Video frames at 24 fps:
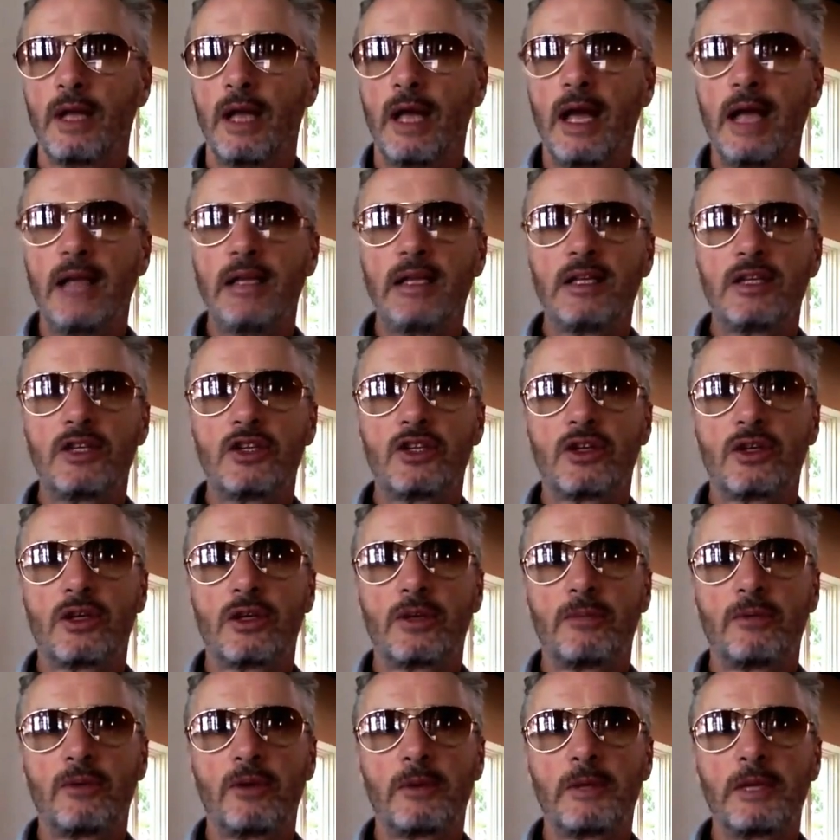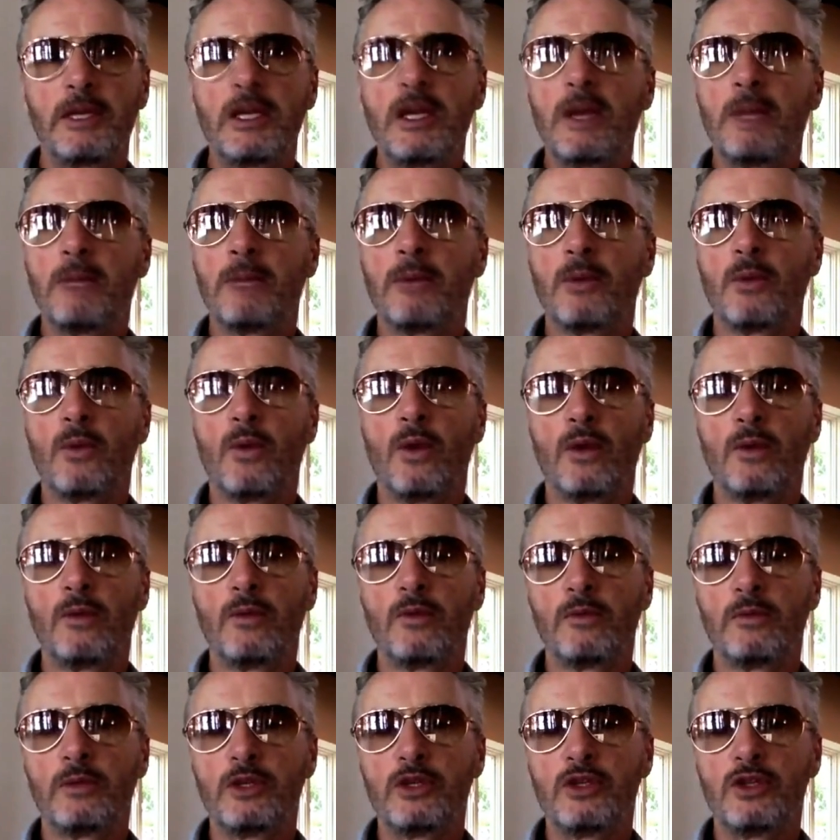I think probably number one
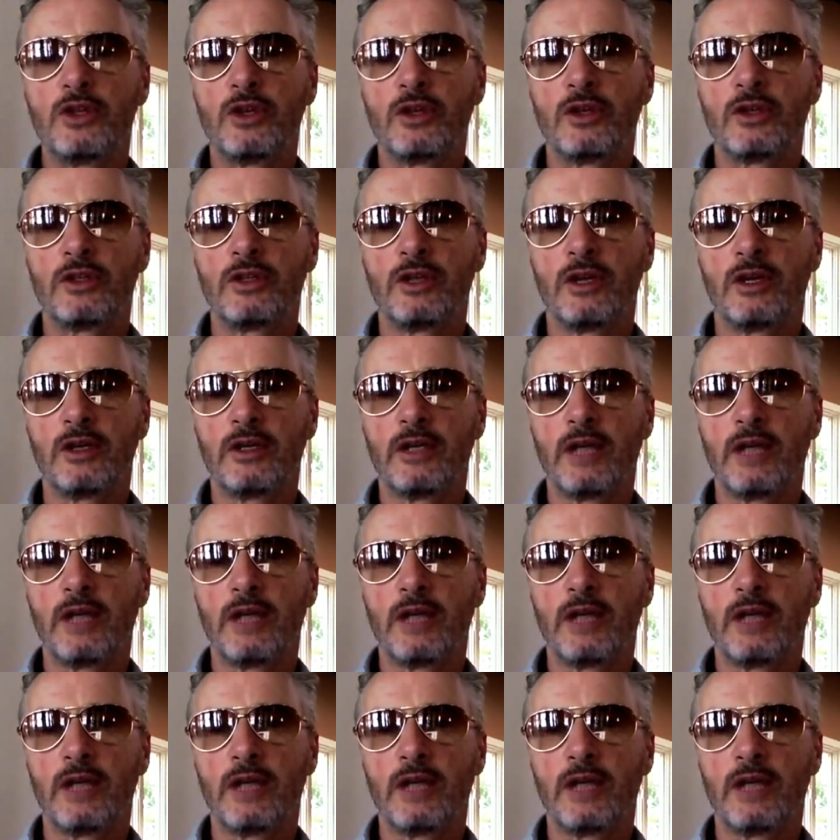would be Jean Todt.